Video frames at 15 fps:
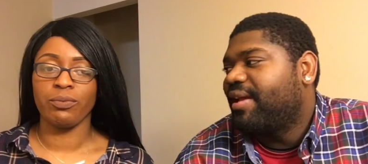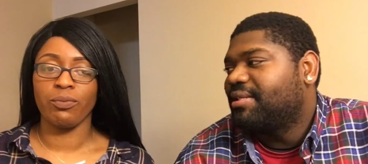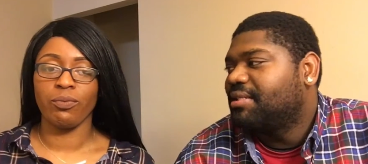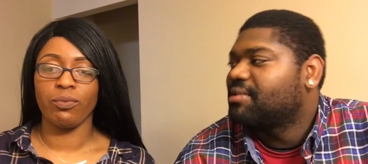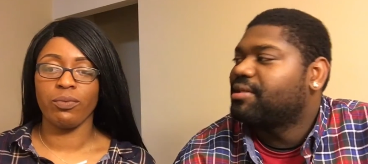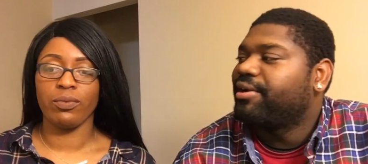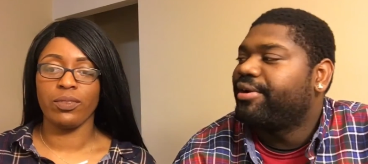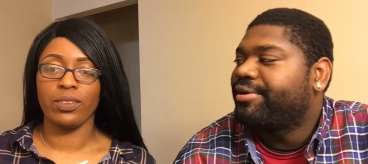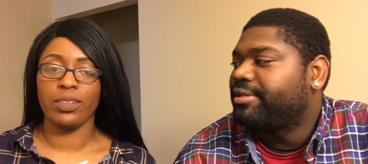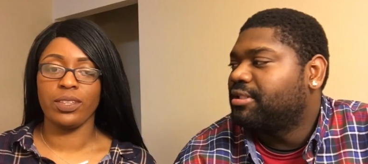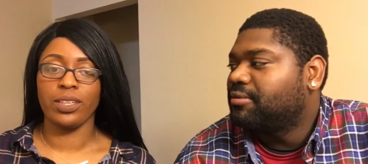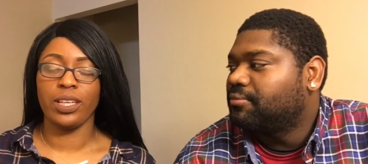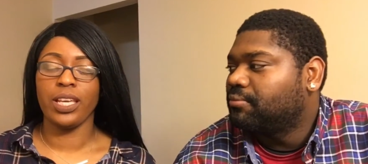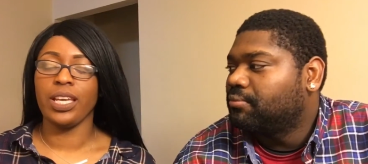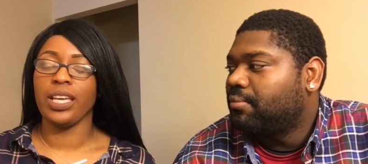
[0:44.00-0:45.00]

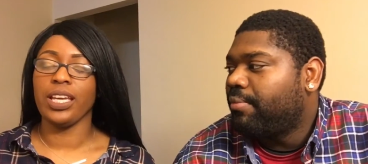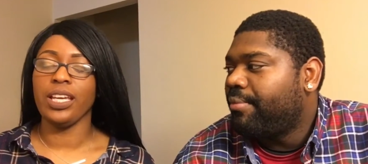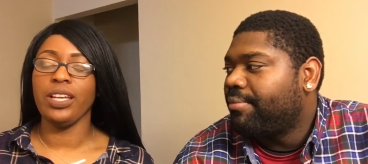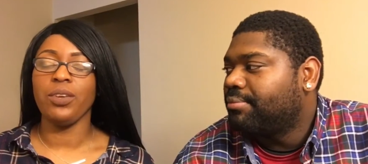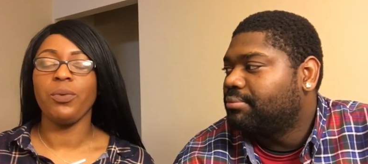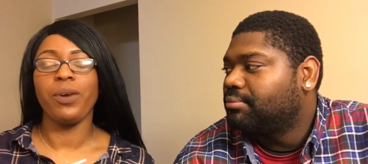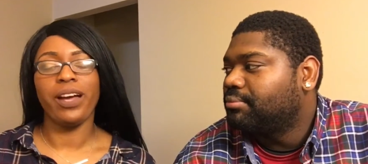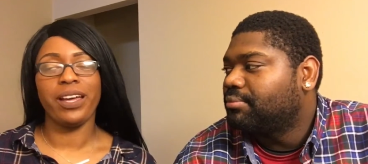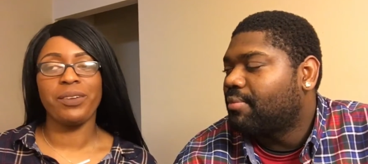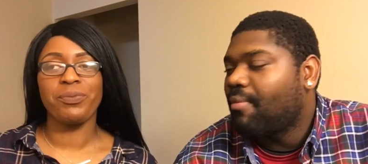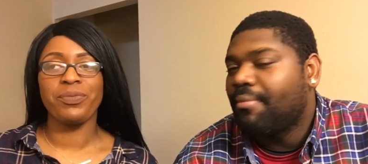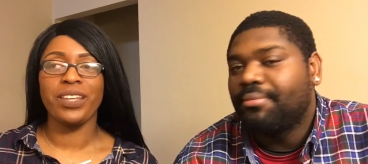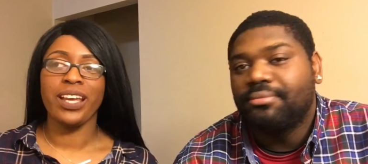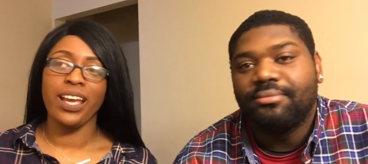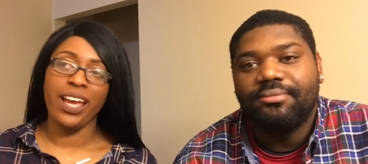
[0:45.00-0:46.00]
Speaker 1: get
Speaker 2: Anyway,
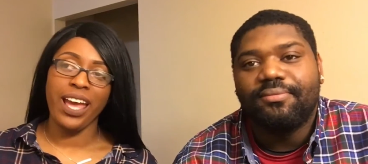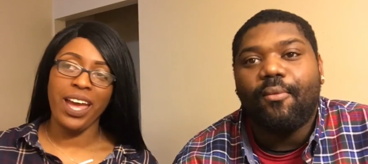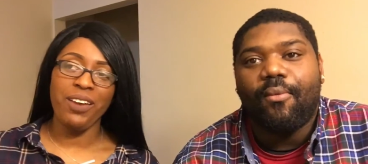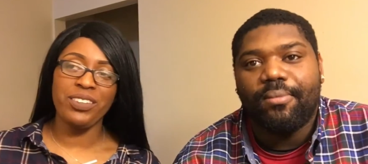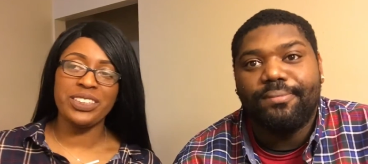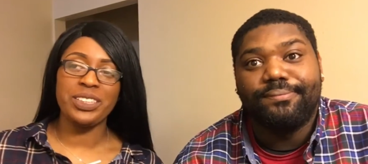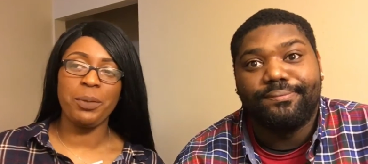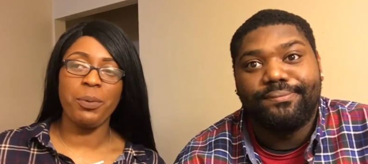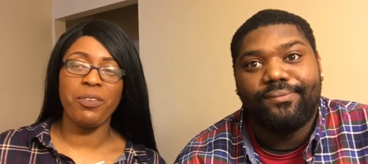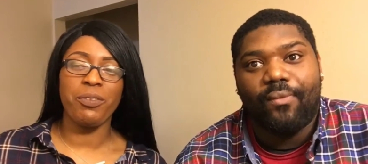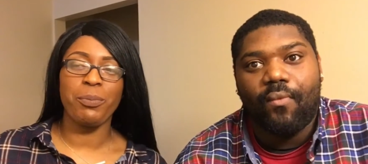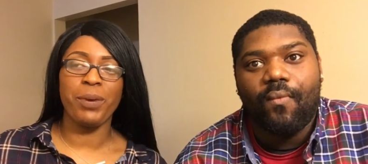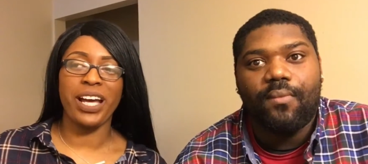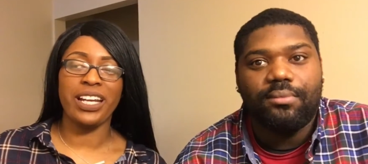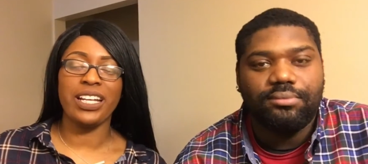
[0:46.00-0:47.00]
hey, what's up,
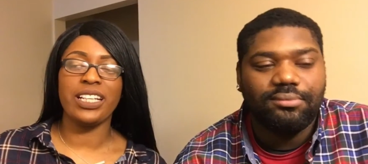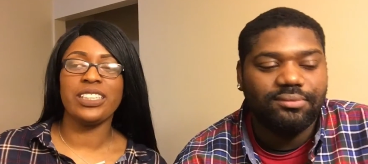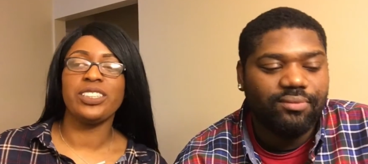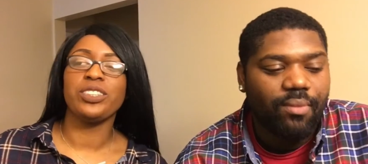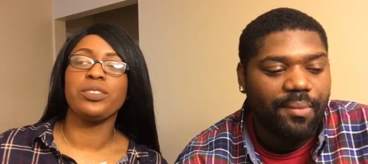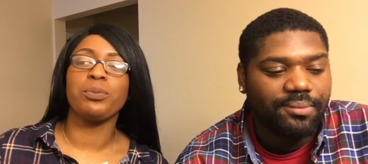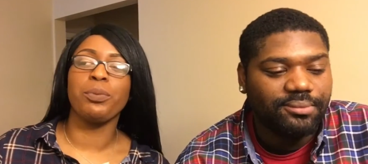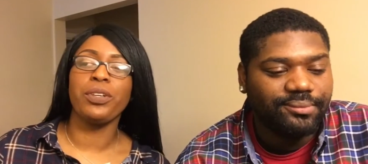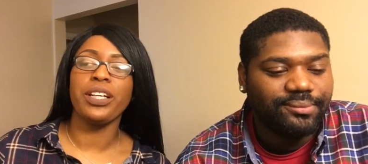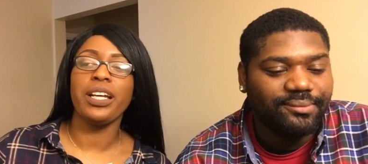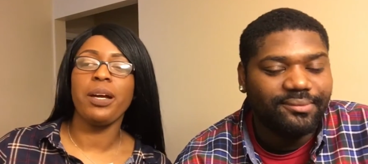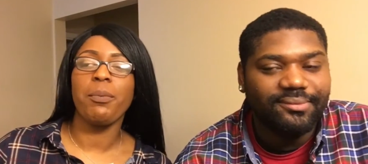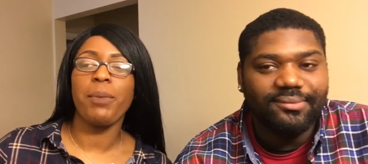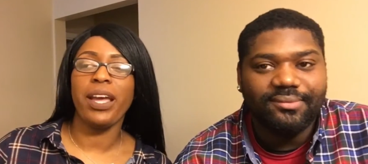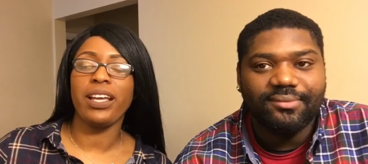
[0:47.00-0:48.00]
everybody? This is
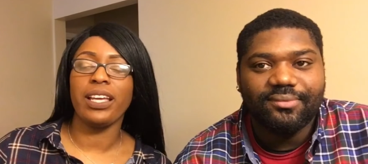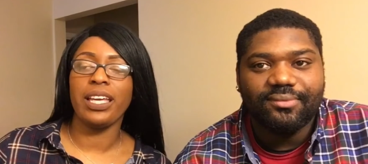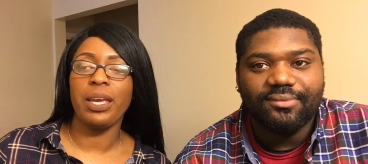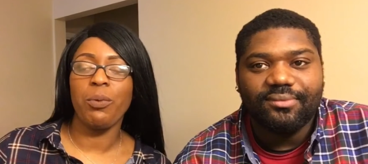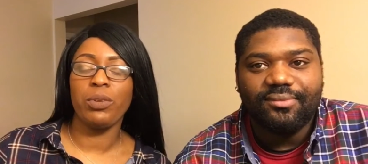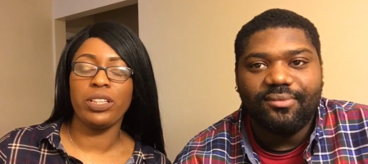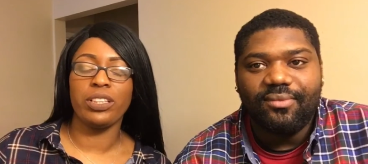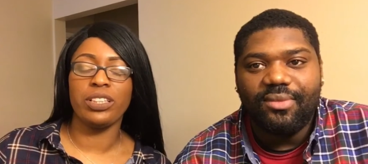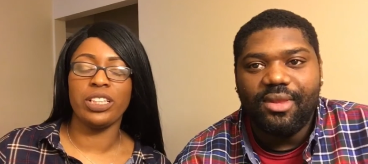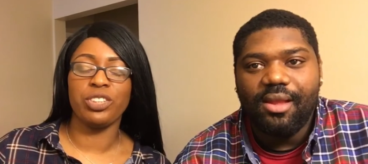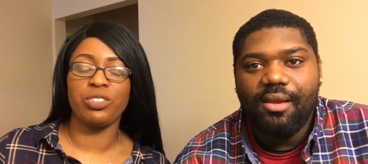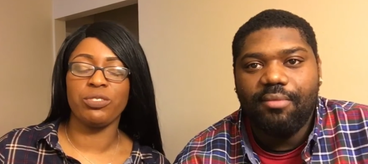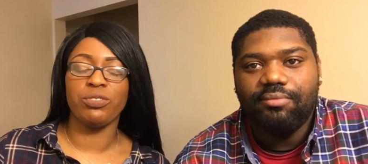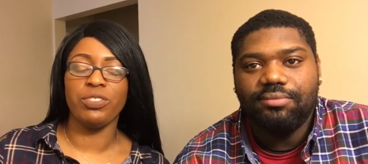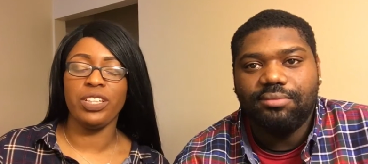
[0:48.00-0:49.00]
Bree. I'm back again with
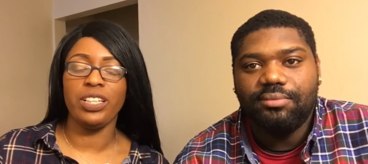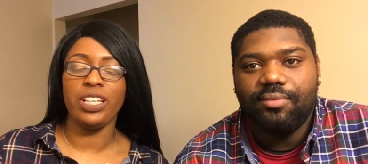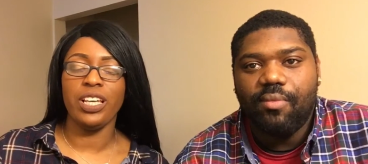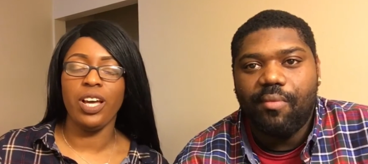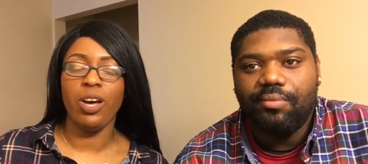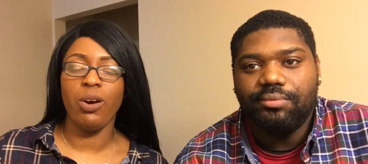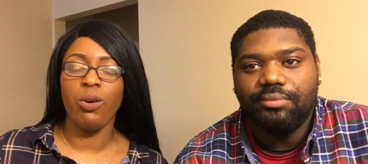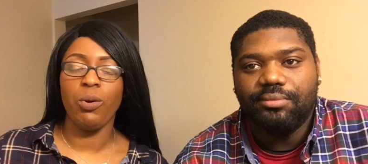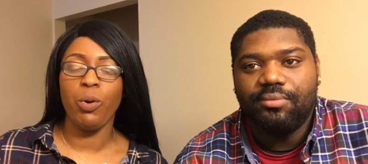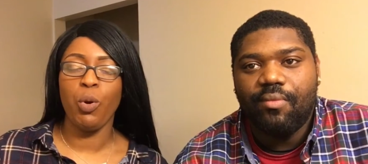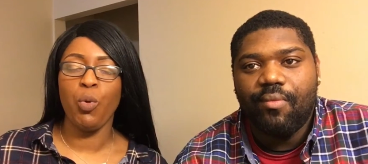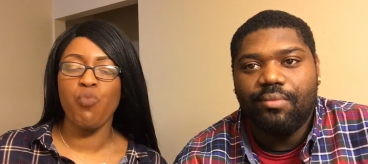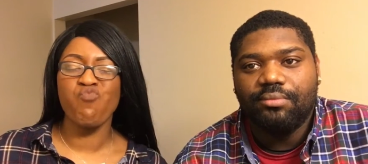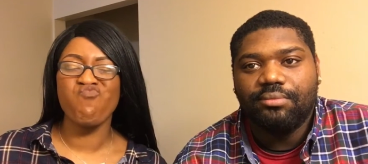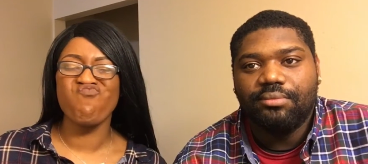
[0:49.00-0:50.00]
another video.
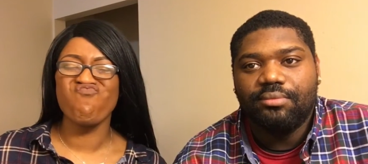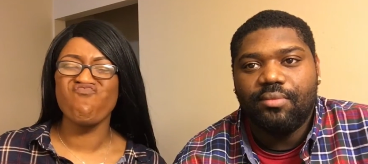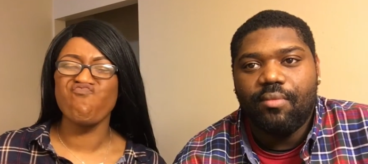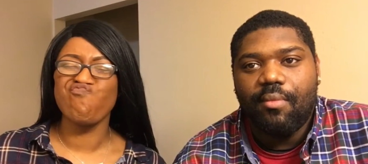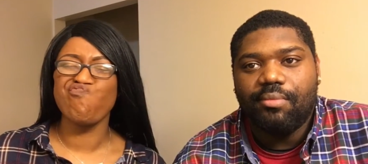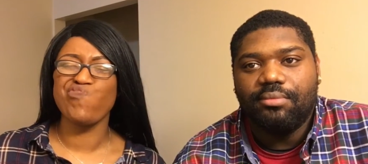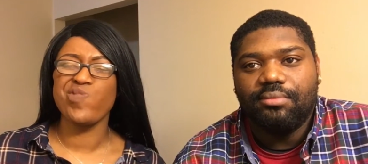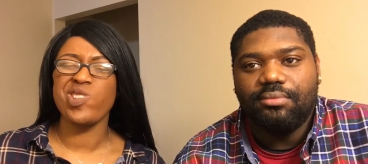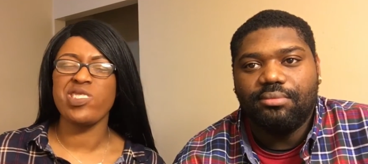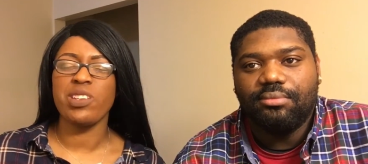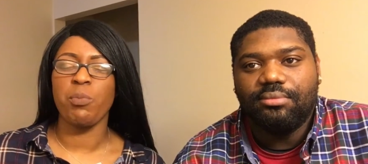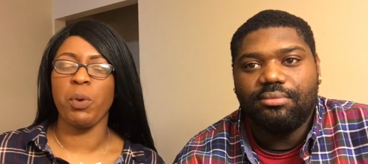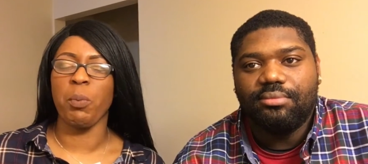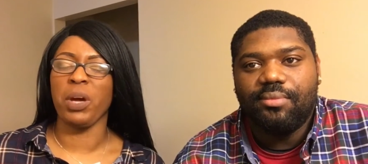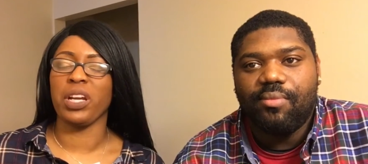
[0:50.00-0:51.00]

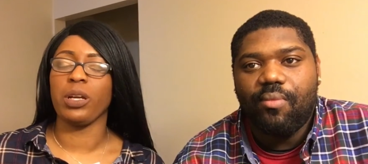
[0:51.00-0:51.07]
Something in my